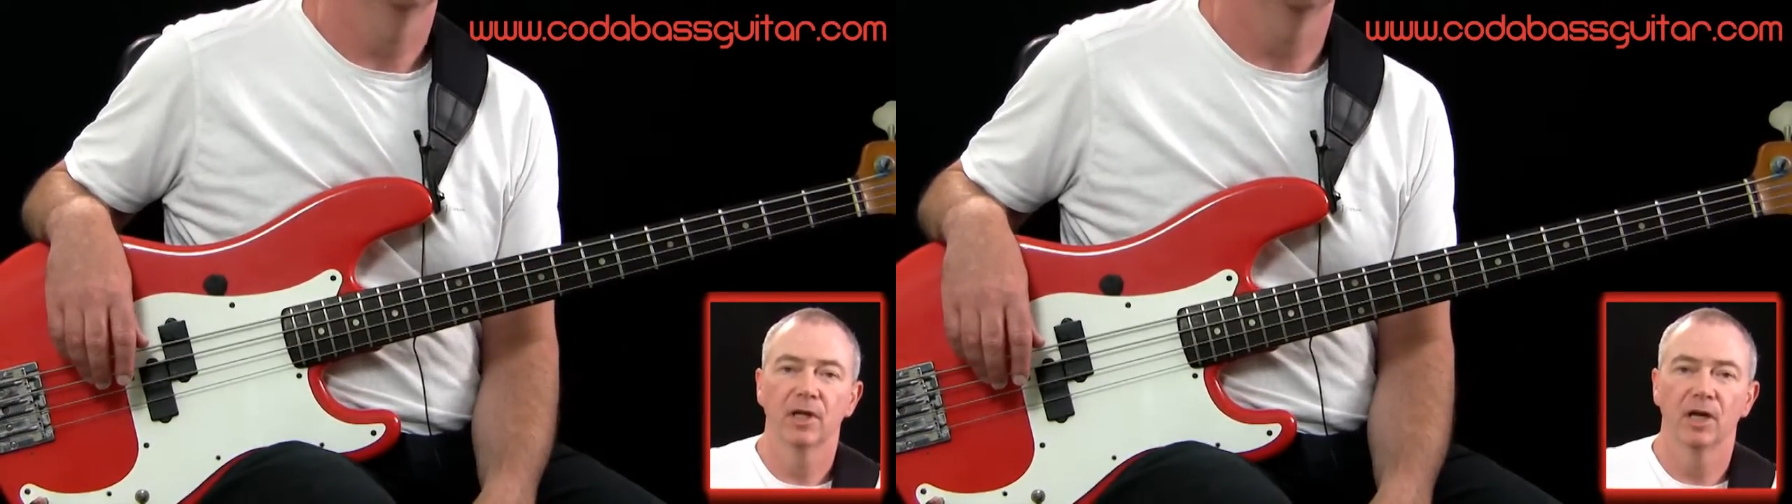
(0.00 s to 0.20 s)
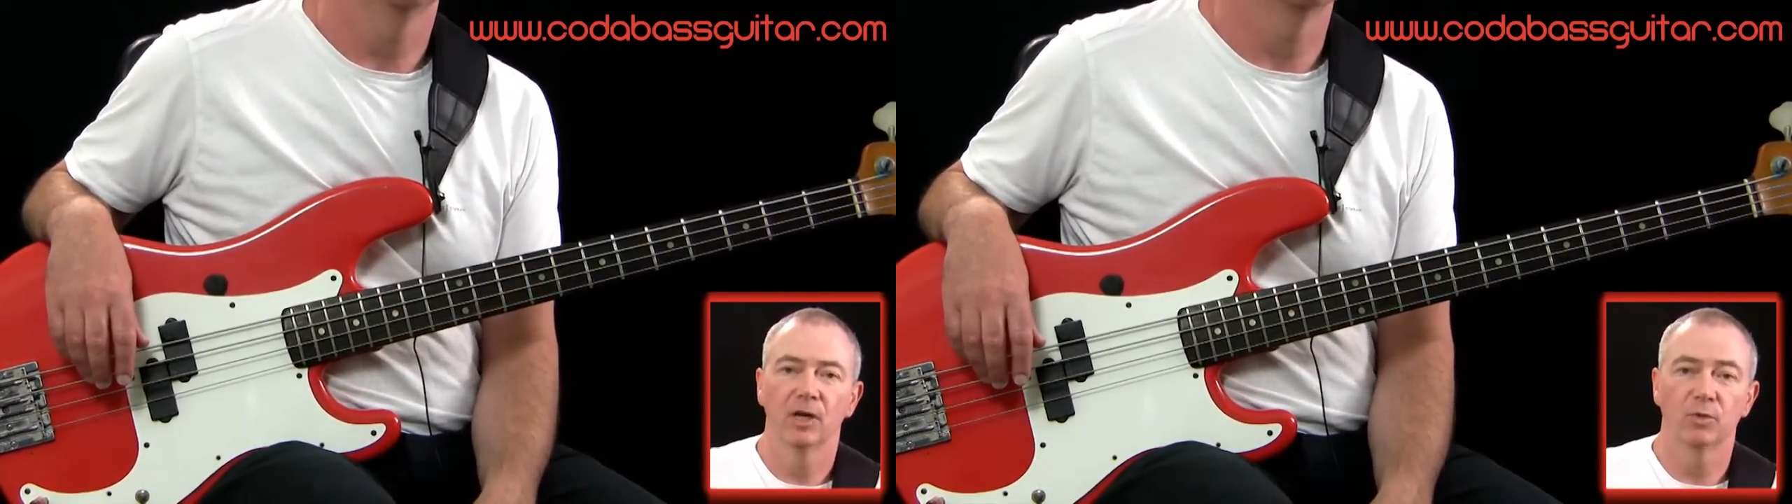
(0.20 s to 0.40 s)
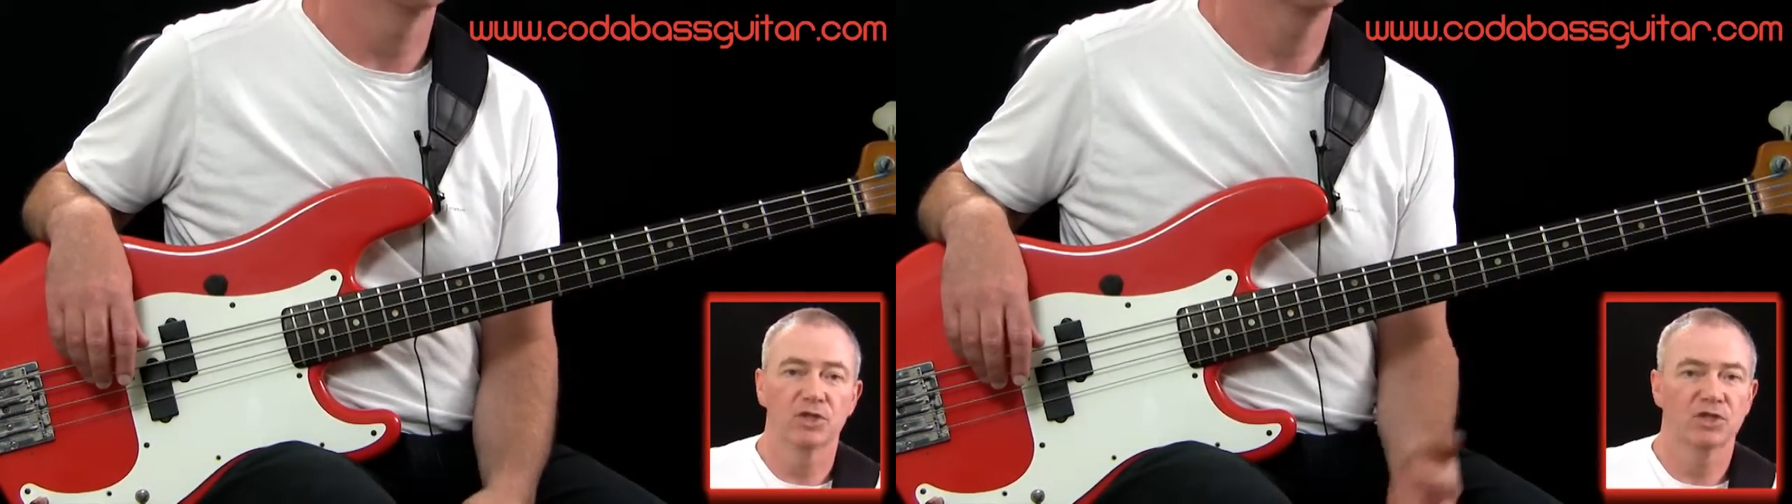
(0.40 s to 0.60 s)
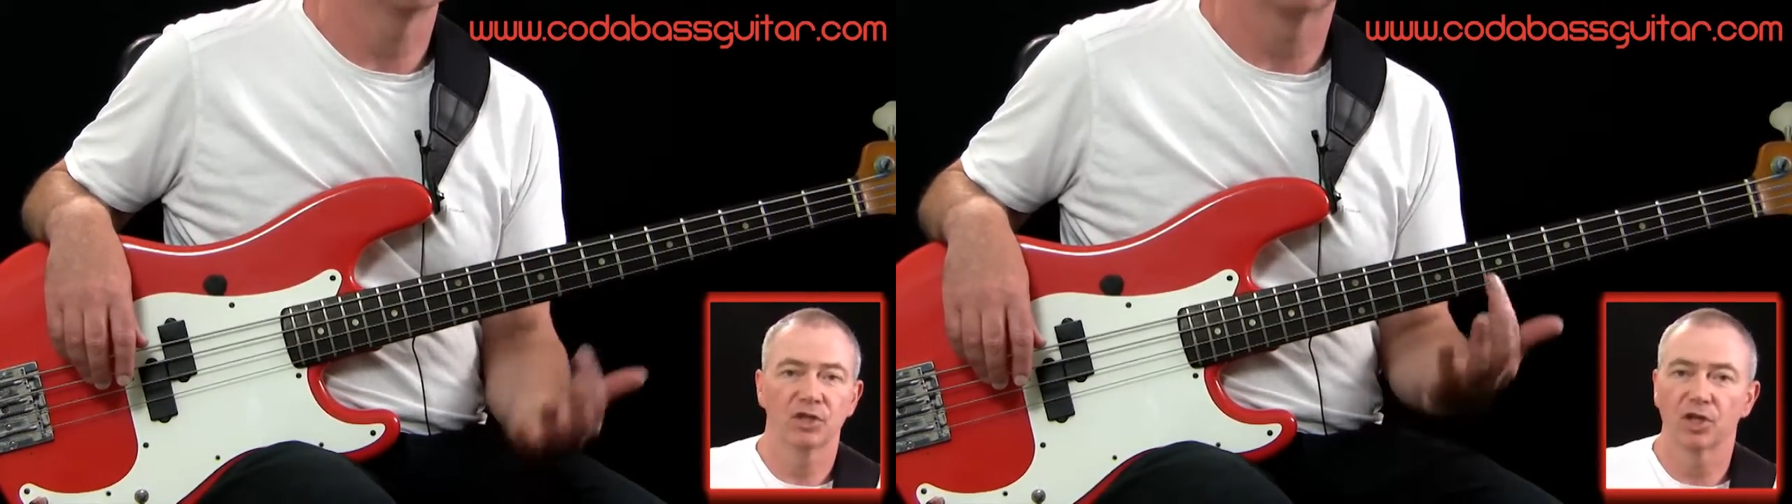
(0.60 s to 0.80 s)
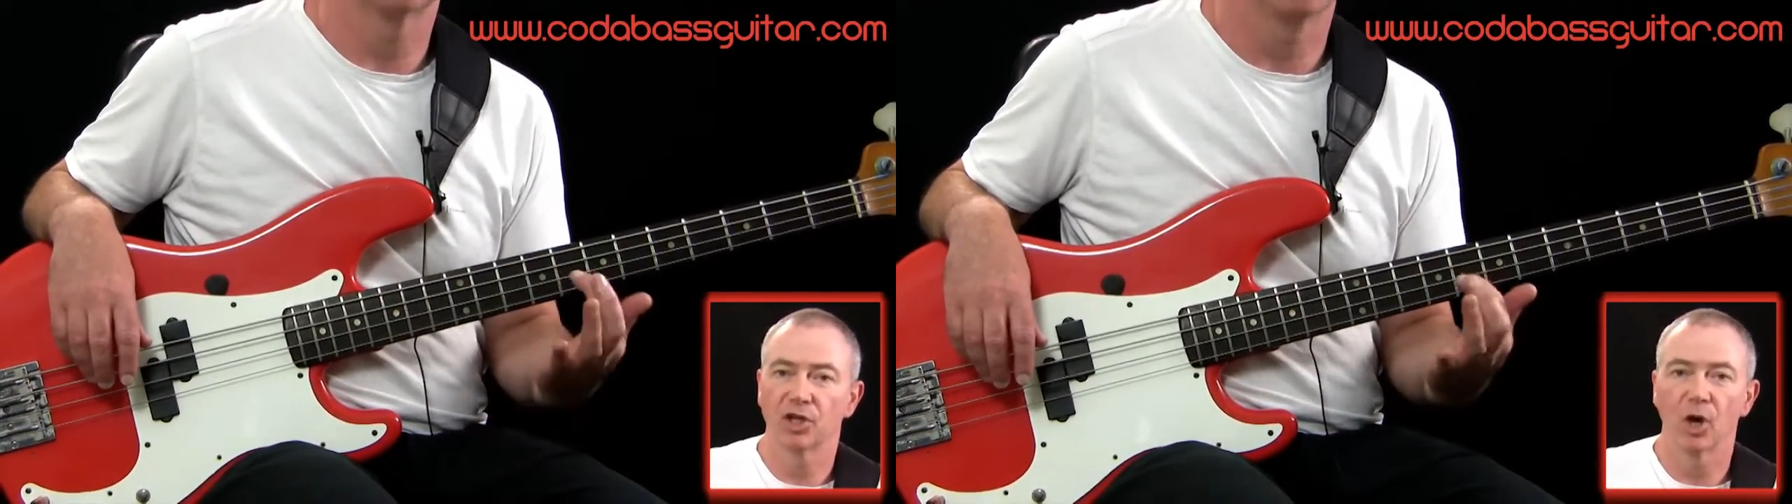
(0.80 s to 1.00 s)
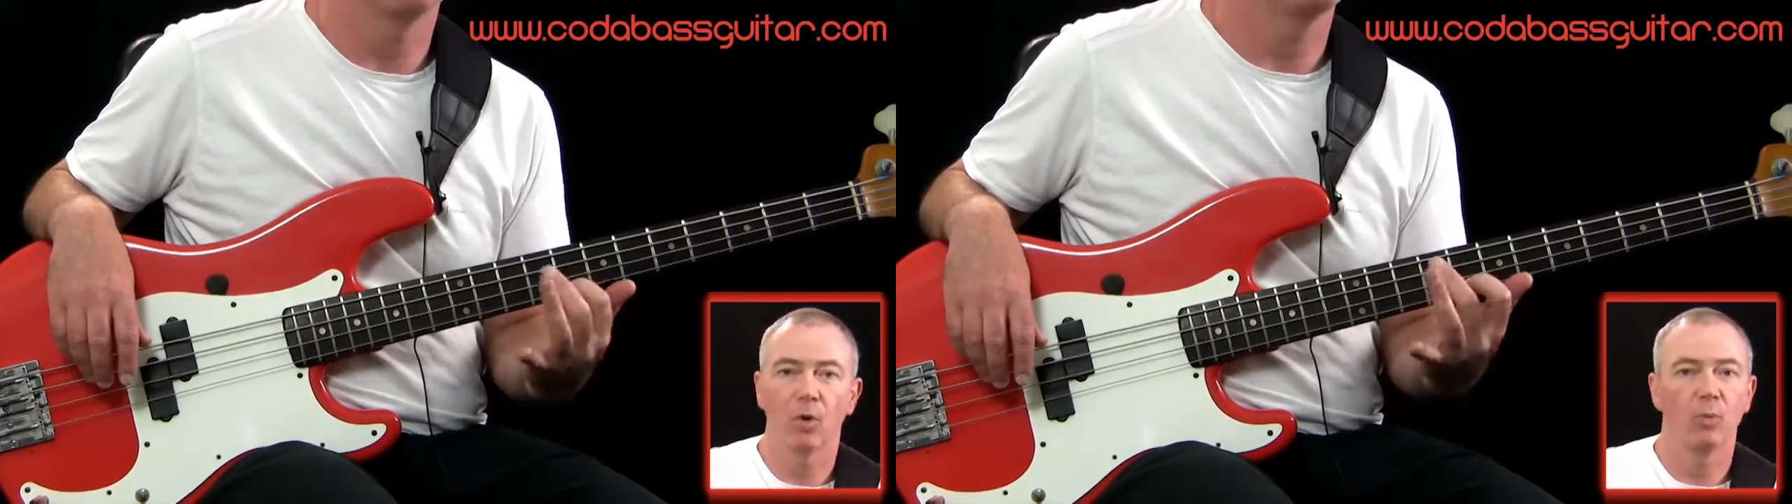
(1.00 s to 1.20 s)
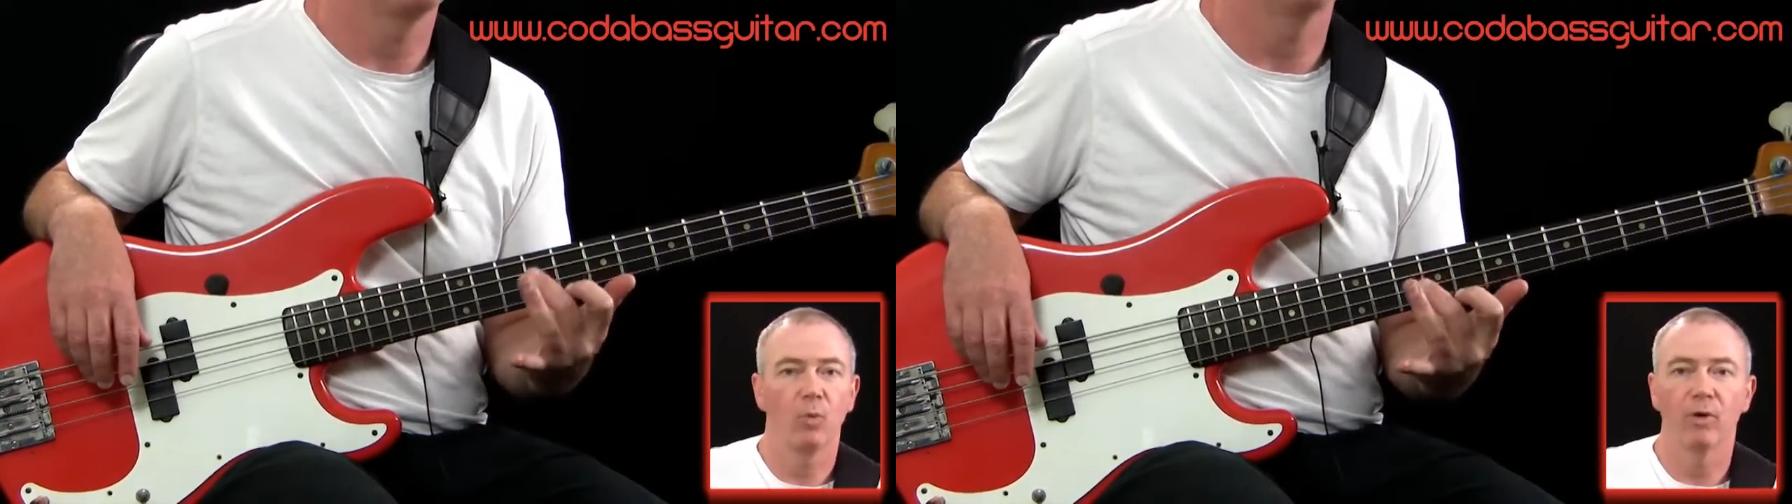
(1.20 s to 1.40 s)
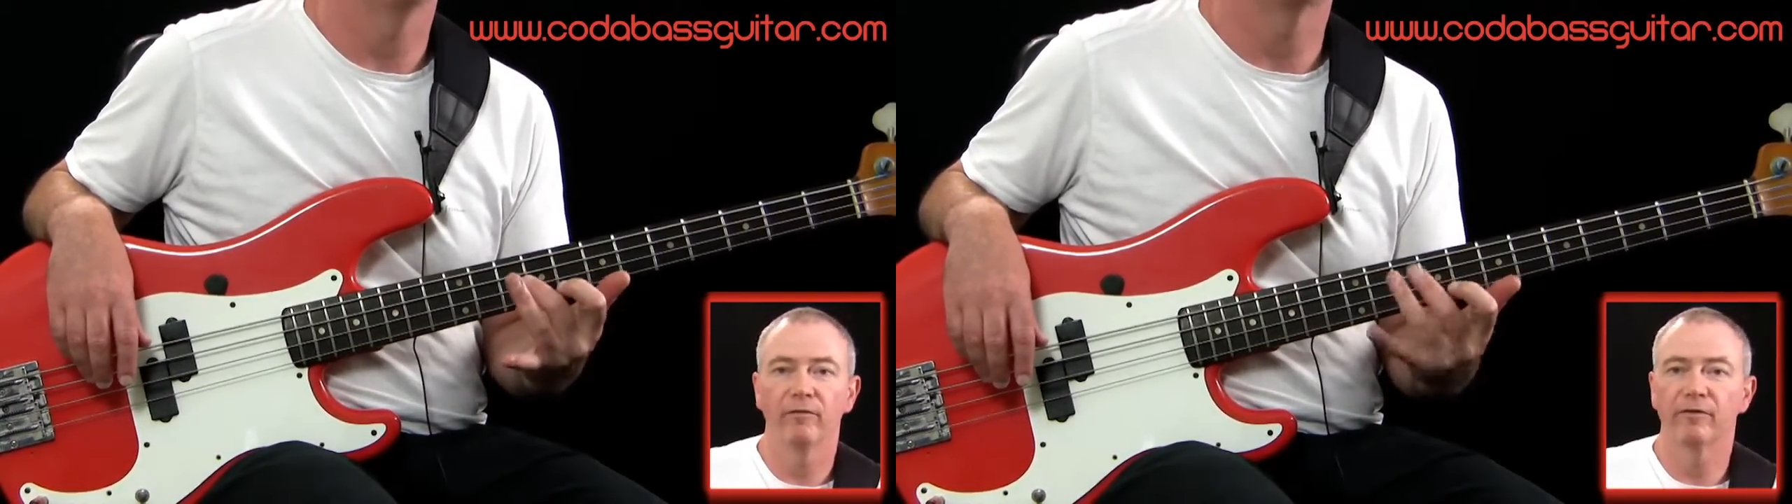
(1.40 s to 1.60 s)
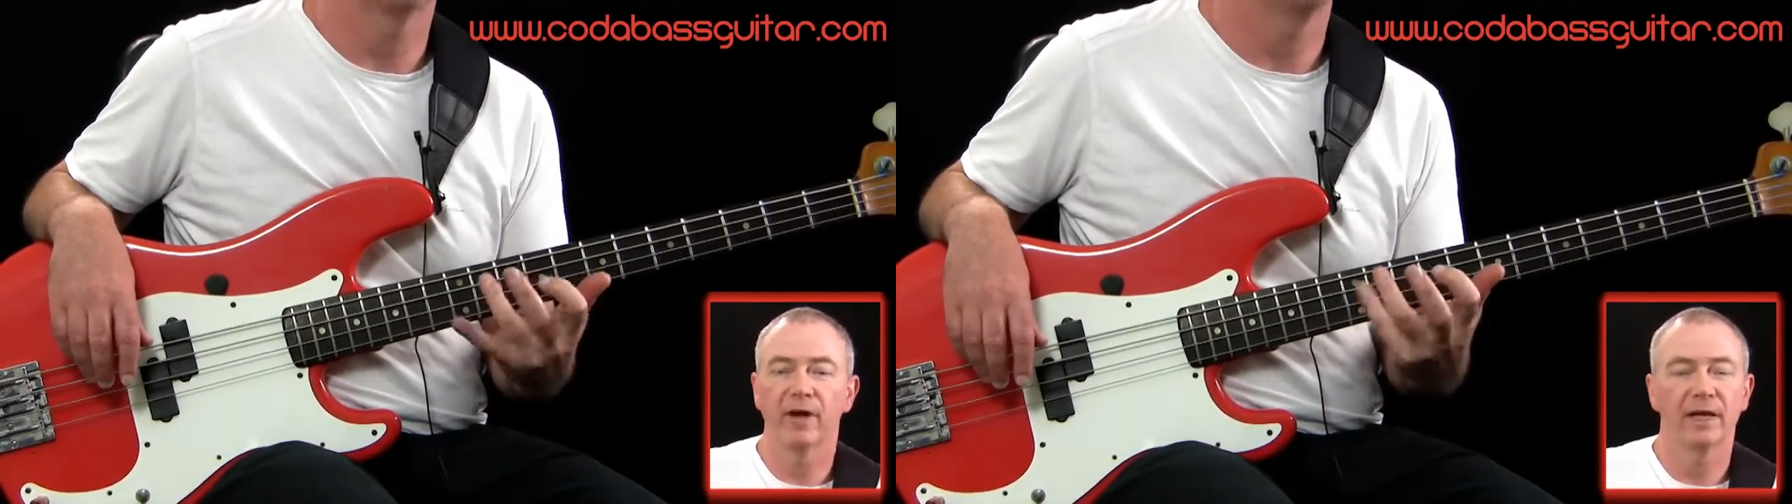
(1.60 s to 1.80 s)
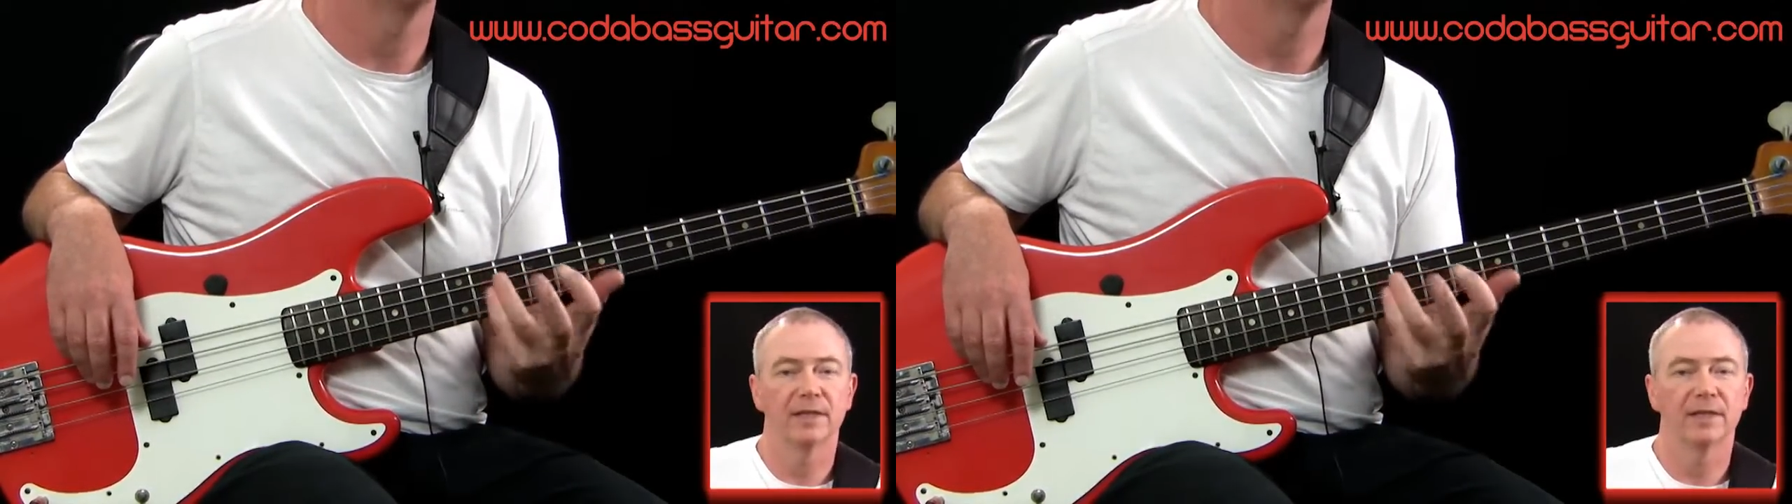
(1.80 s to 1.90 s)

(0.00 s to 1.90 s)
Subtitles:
we're just going to go up 1 fret